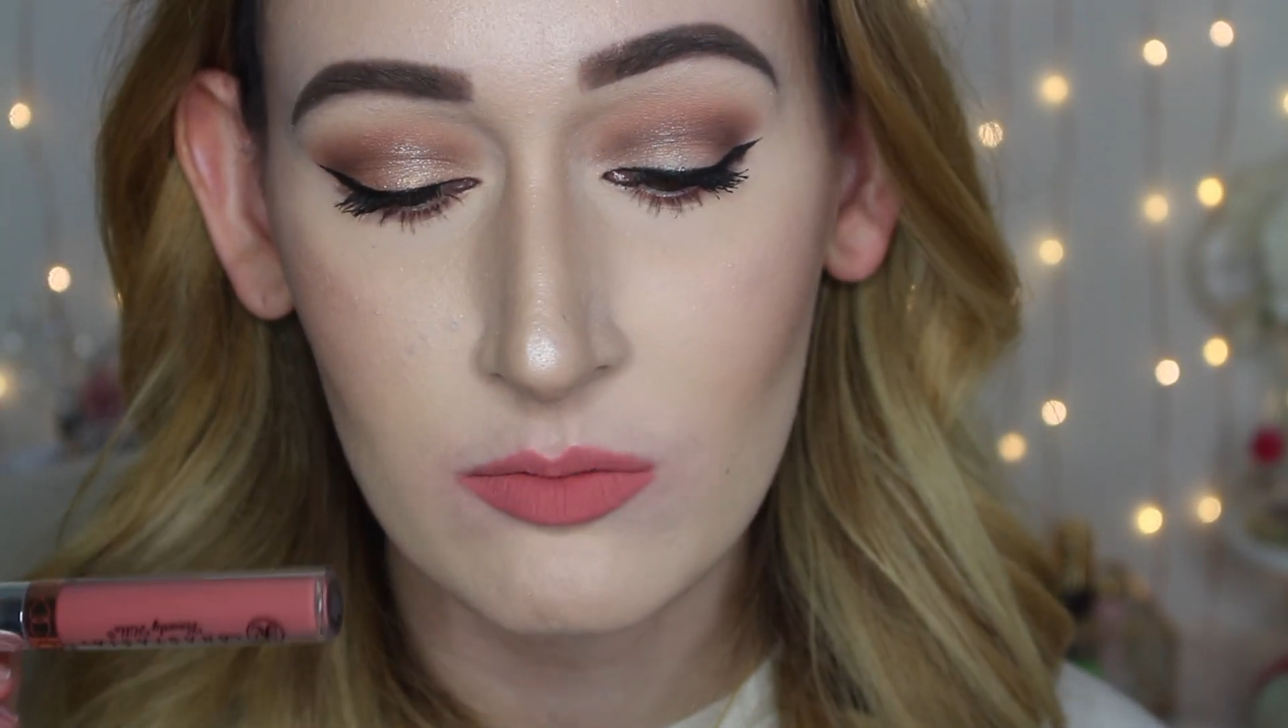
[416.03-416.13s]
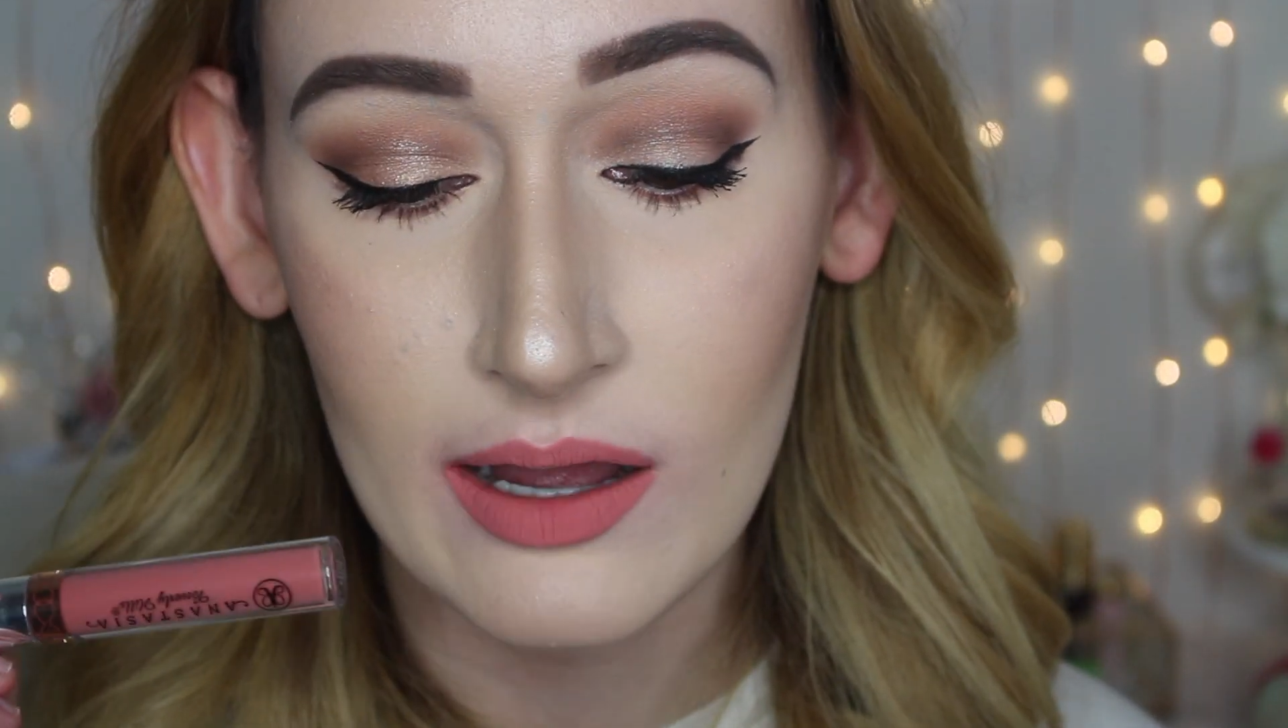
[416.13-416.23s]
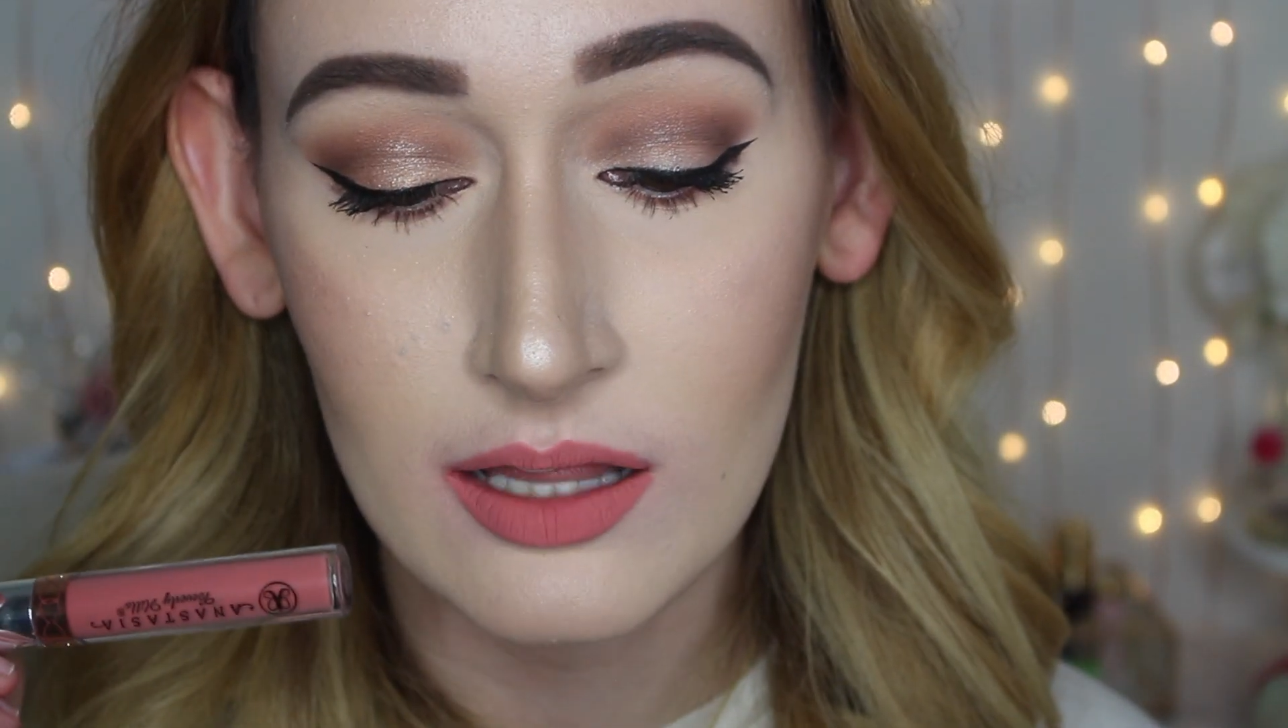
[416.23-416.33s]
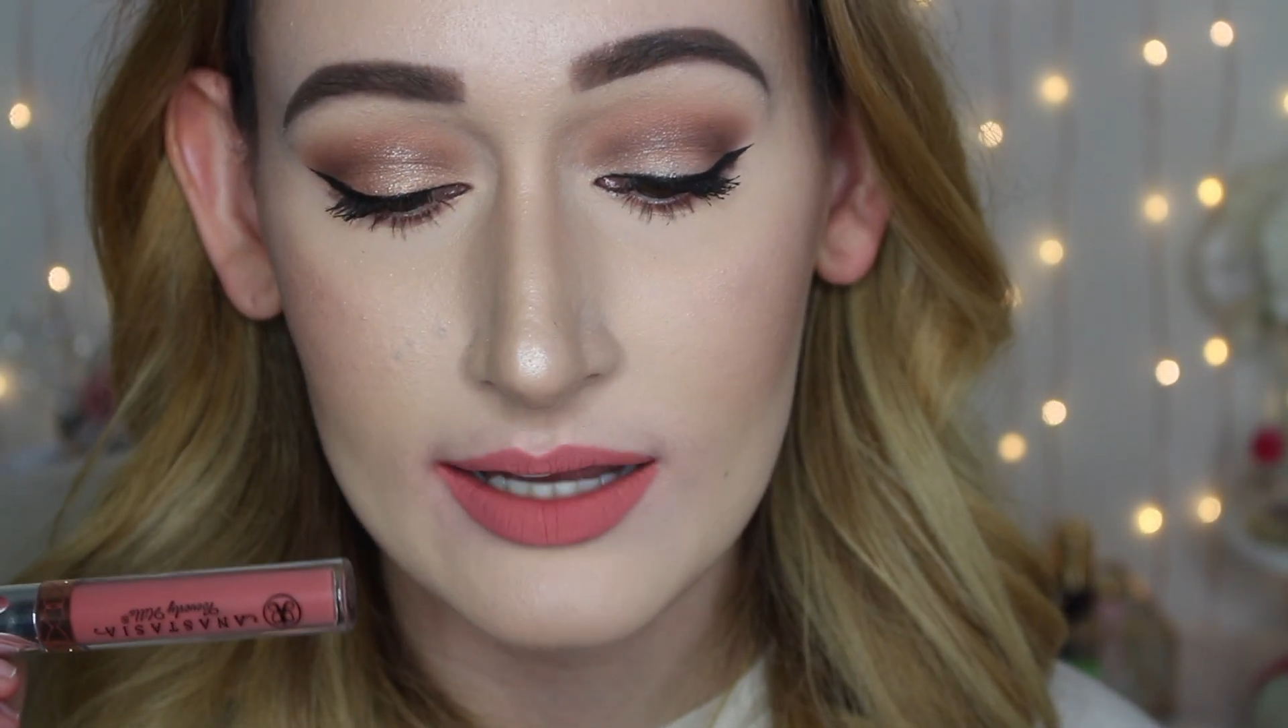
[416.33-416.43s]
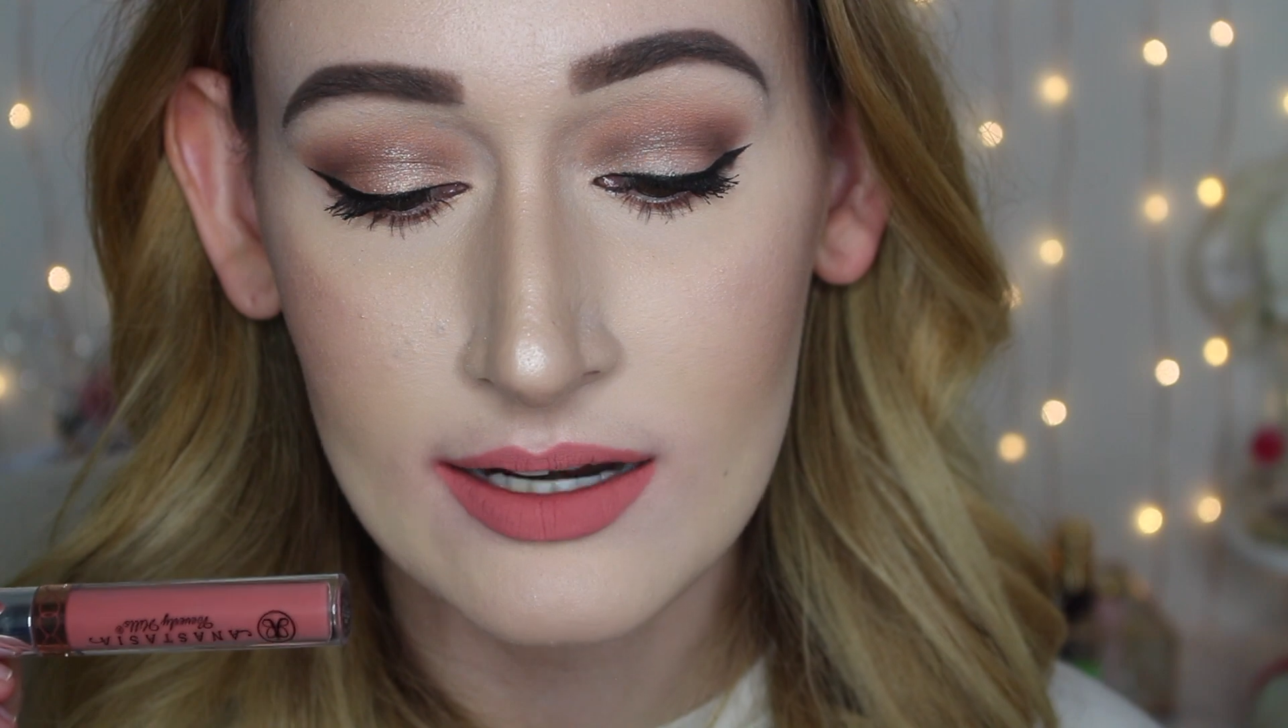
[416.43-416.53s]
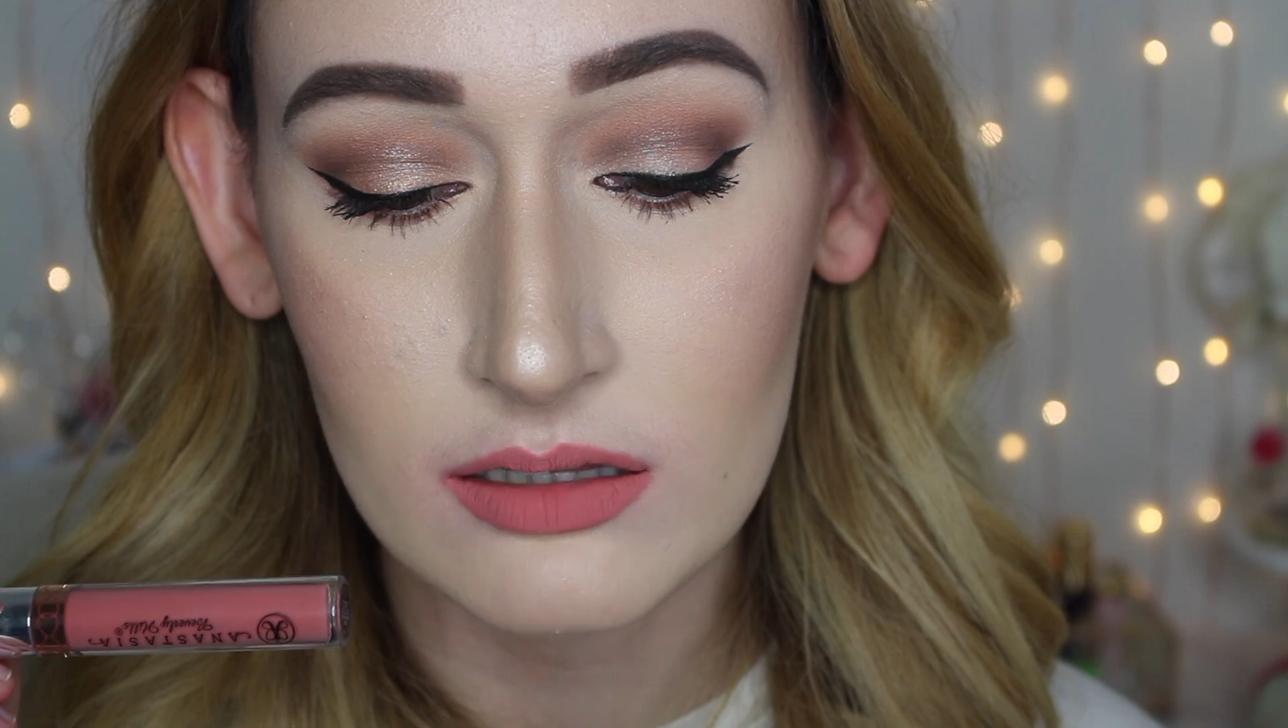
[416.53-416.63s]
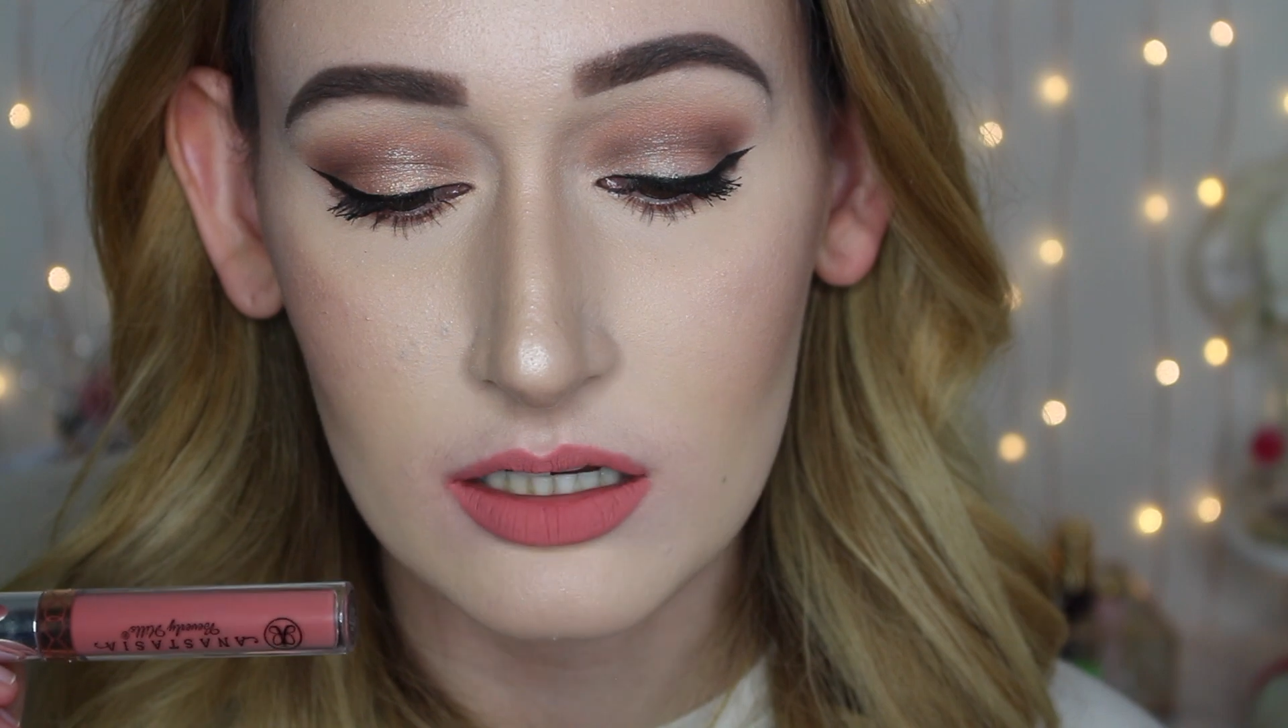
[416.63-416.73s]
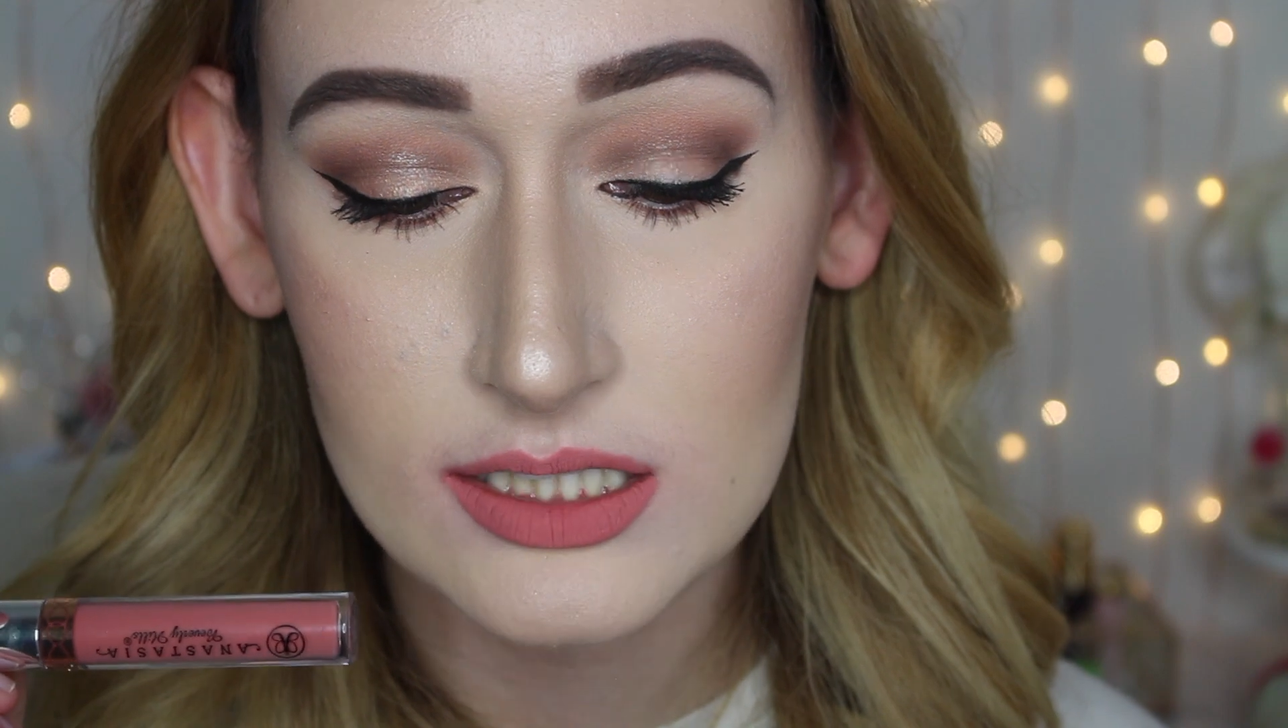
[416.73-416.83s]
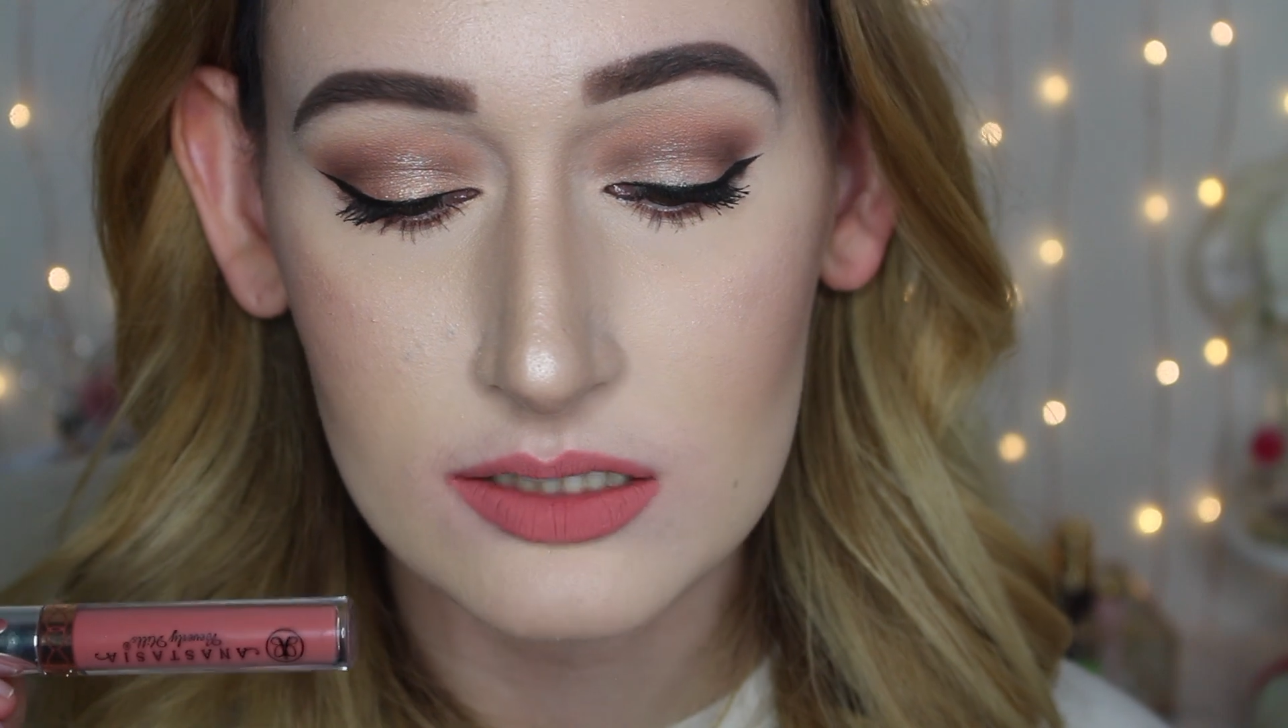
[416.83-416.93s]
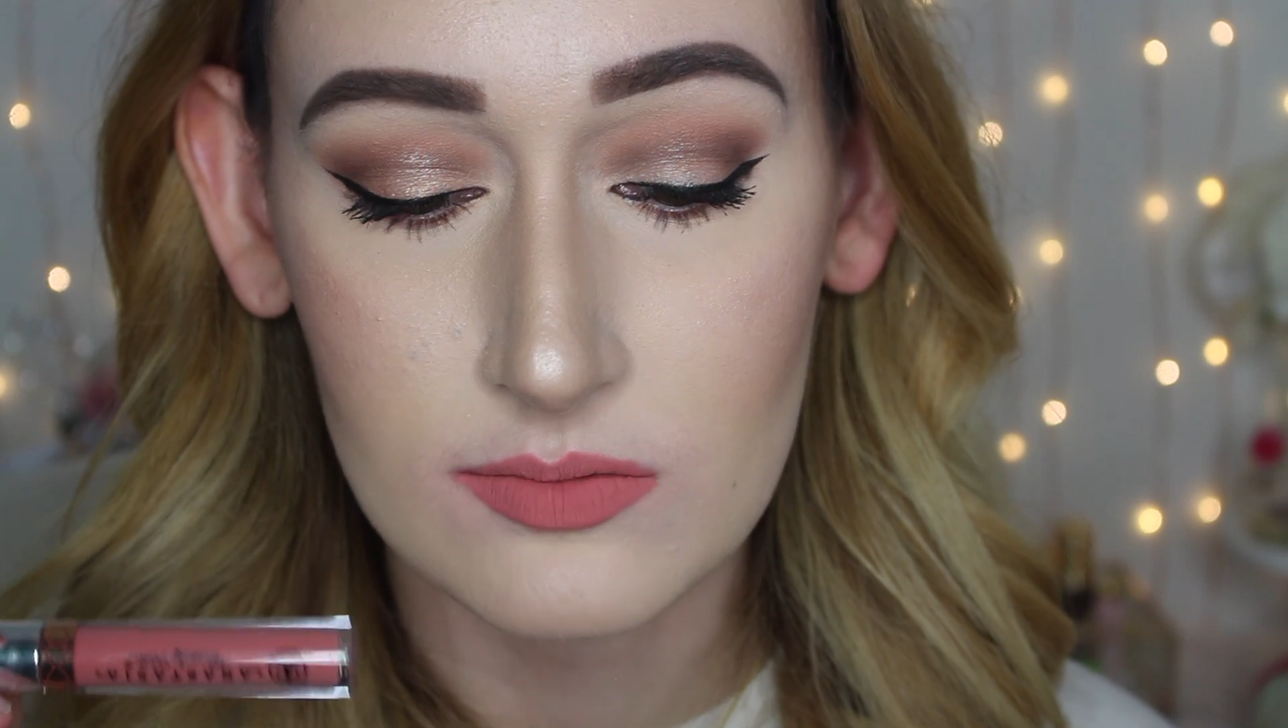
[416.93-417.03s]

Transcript: well and it looks